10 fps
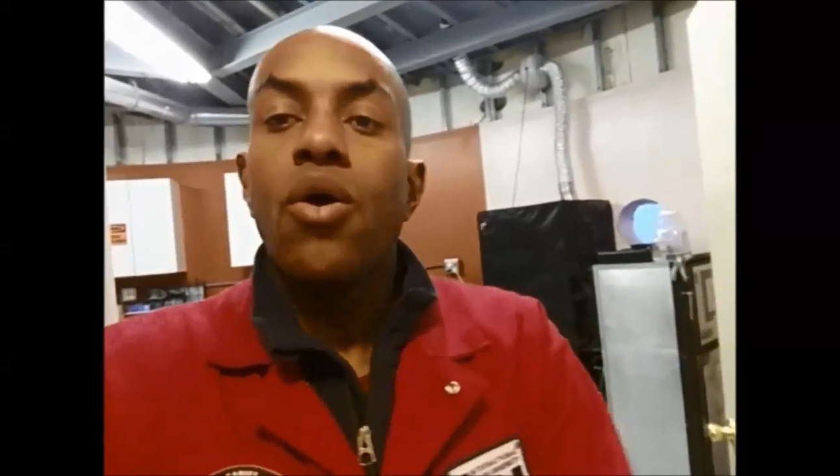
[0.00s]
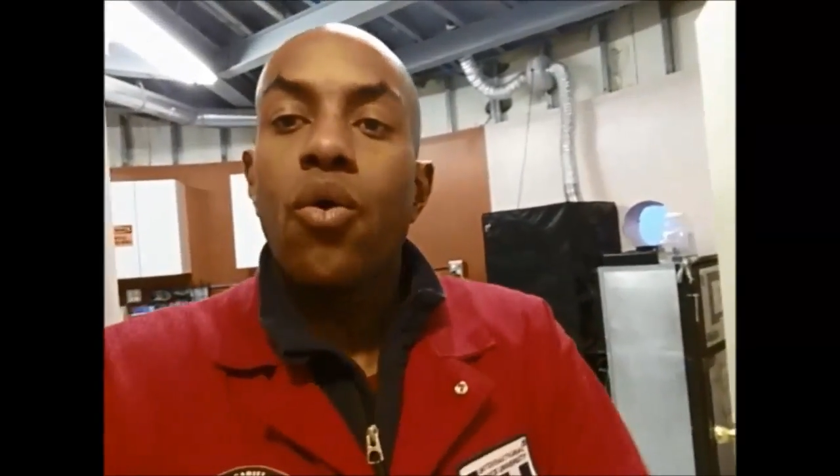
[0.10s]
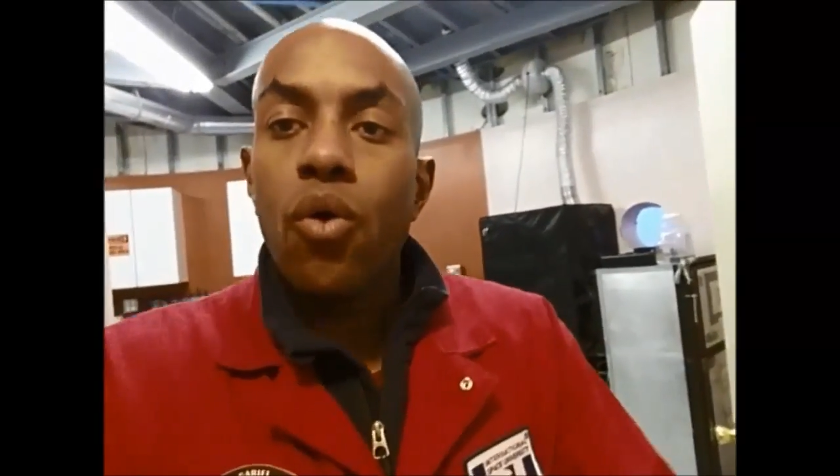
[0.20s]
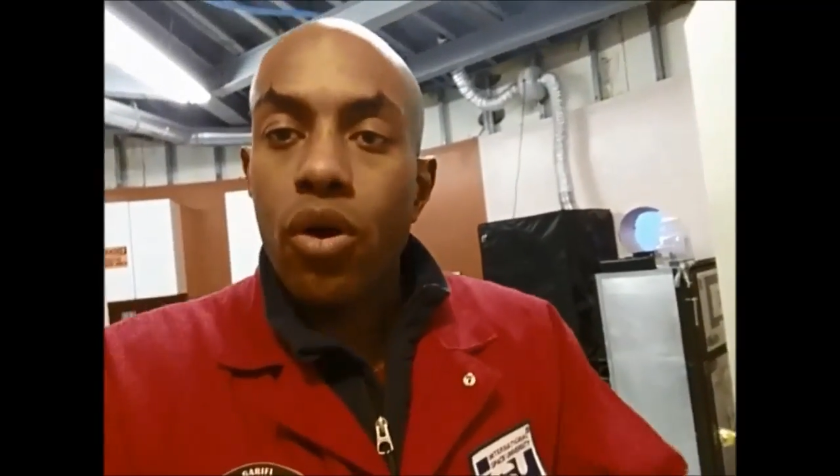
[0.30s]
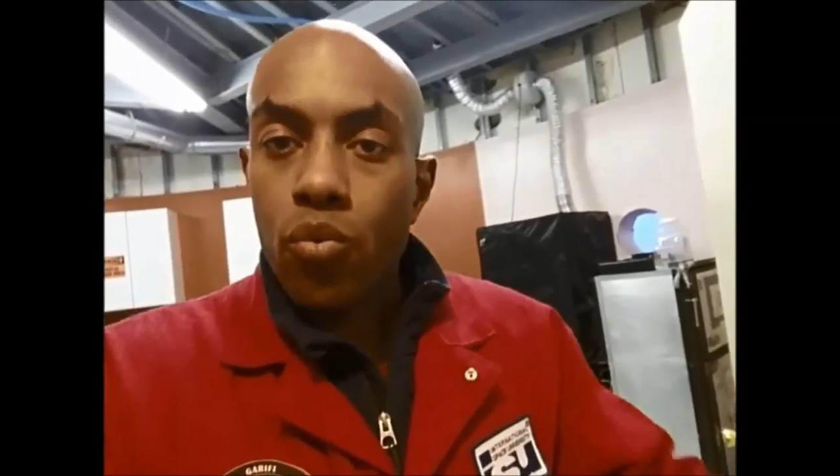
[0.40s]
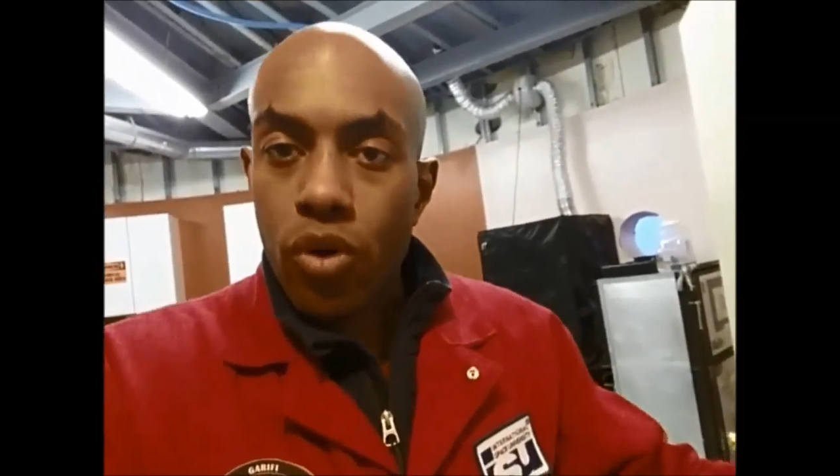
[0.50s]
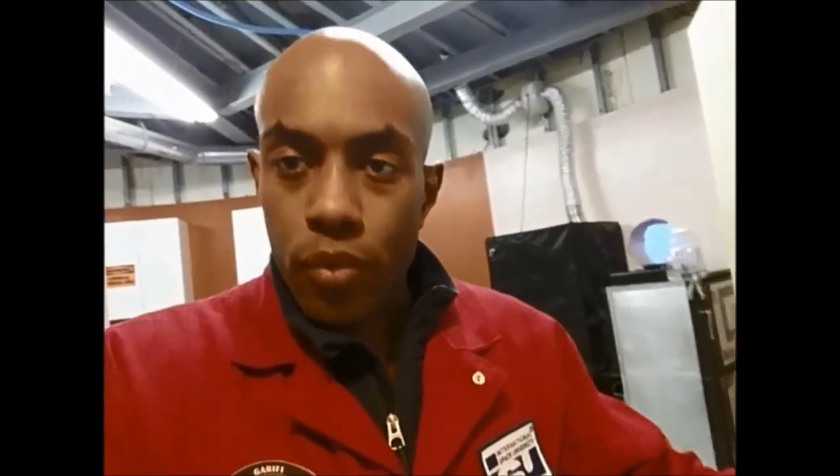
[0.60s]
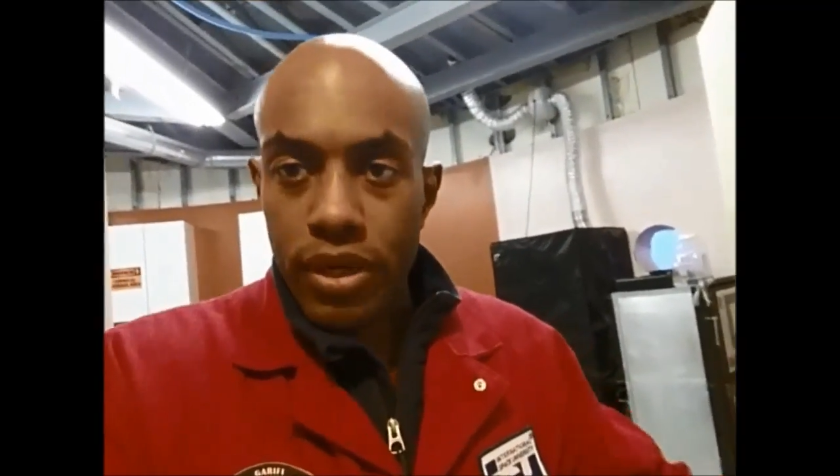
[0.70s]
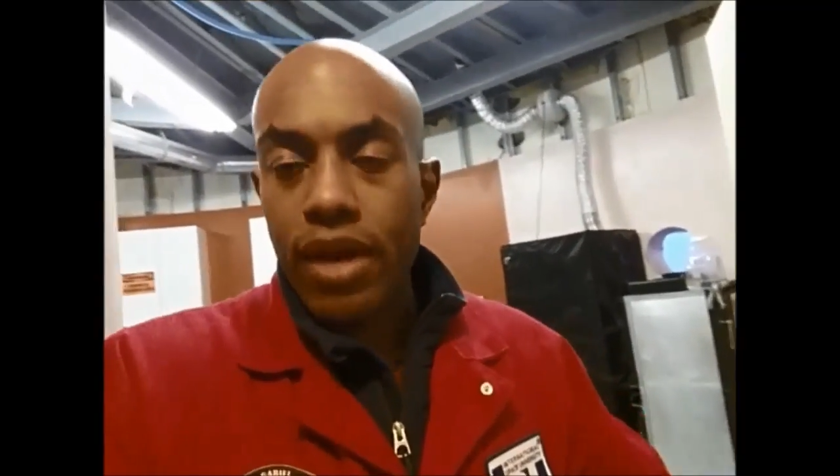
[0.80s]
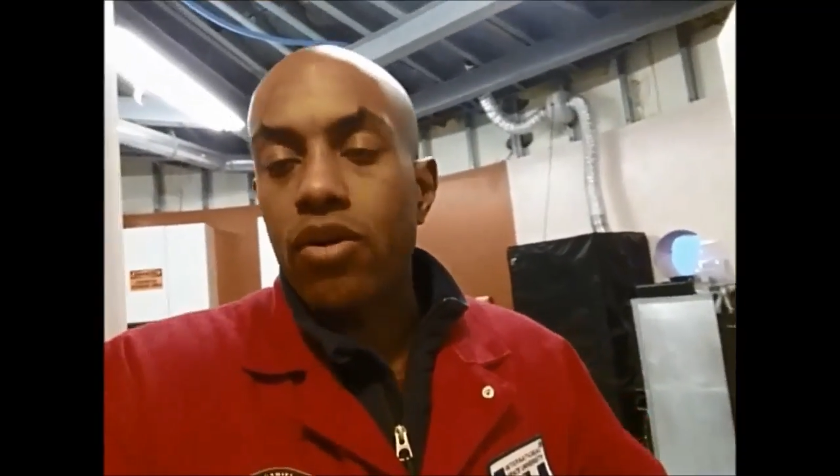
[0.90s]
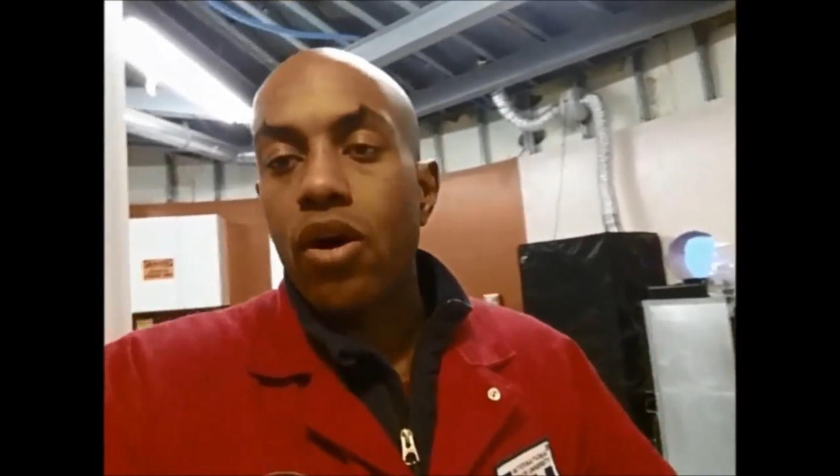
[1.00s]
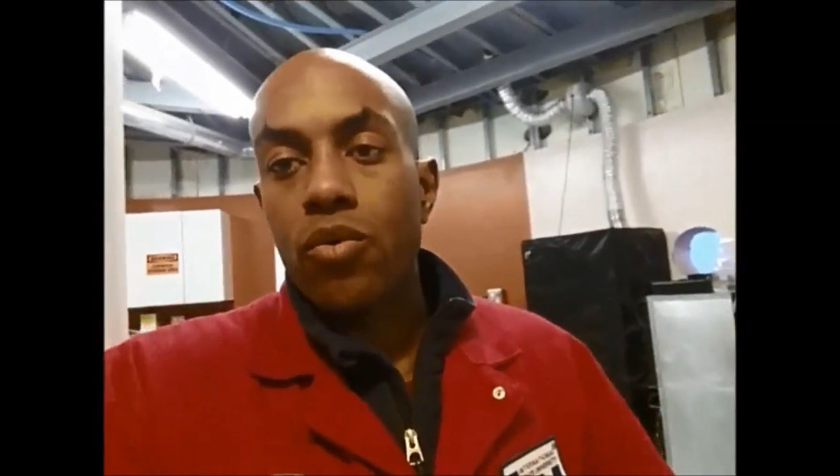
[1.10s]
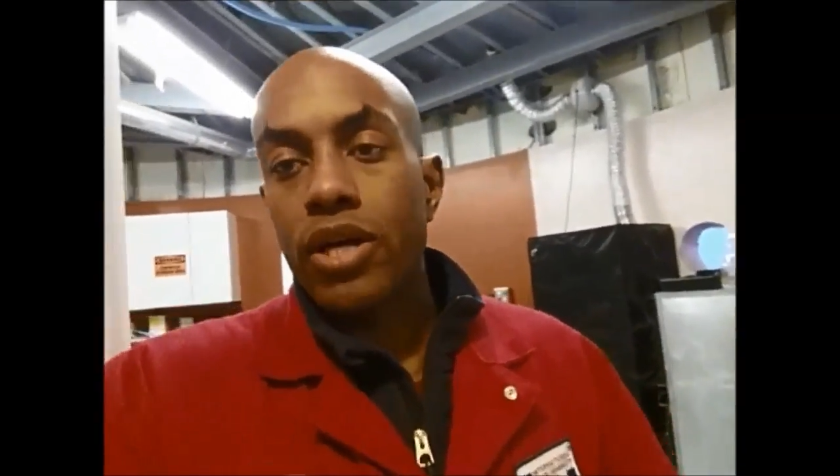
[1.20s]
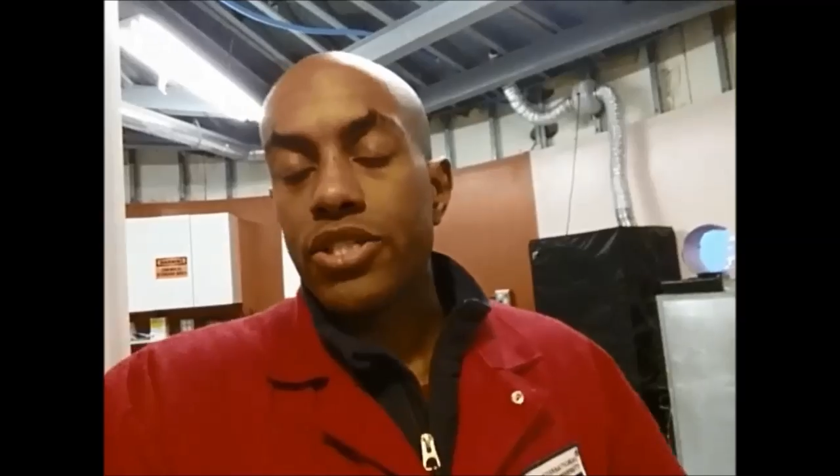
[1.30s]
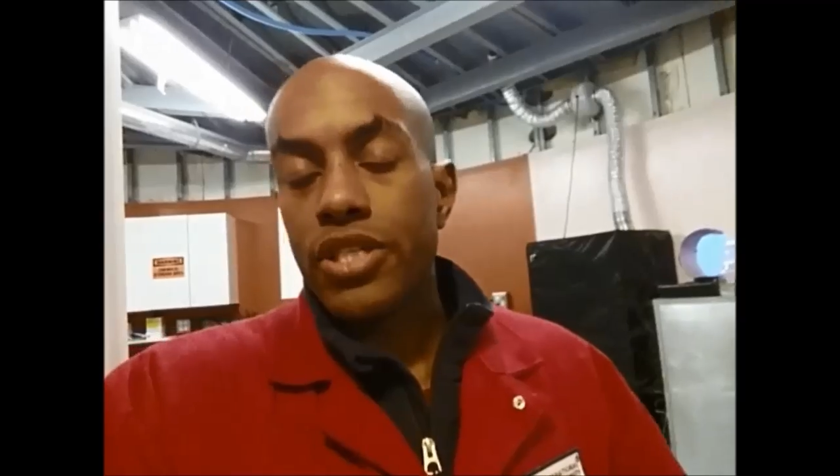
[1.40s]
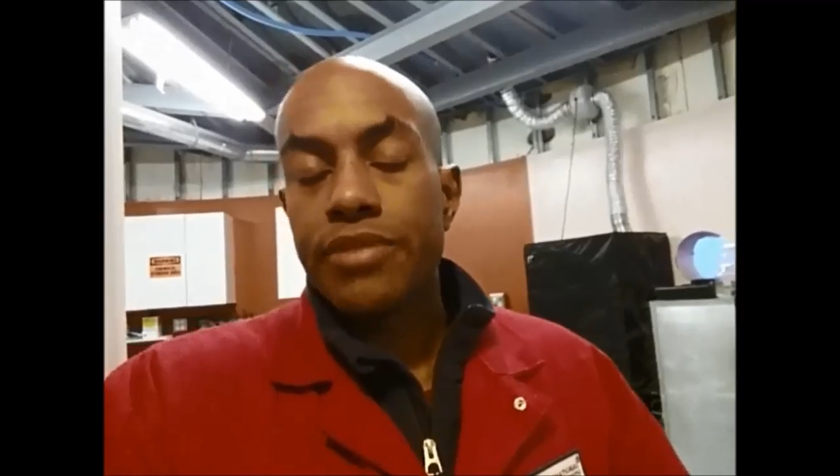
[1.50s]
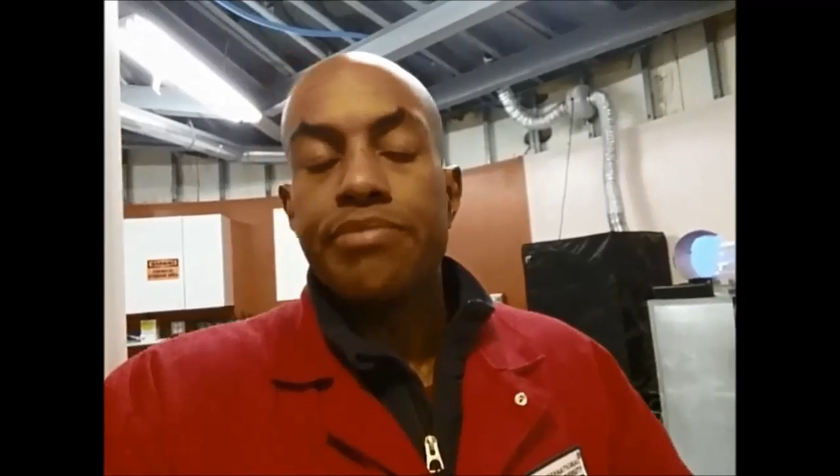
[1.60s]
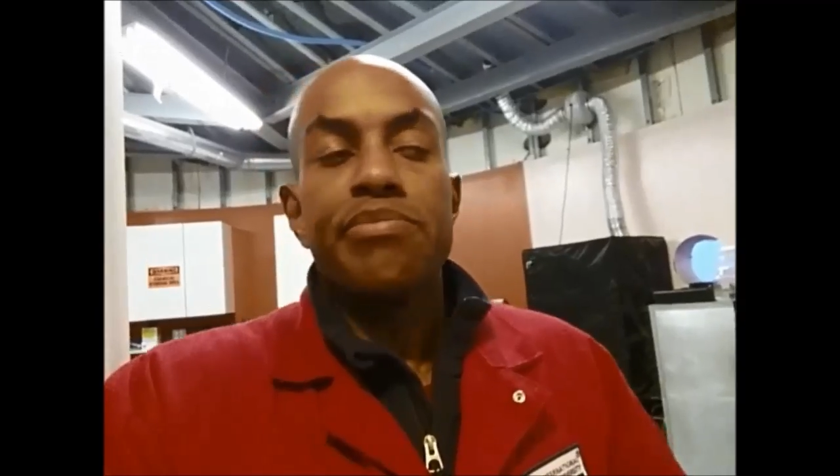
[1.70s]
or what we now call Russia.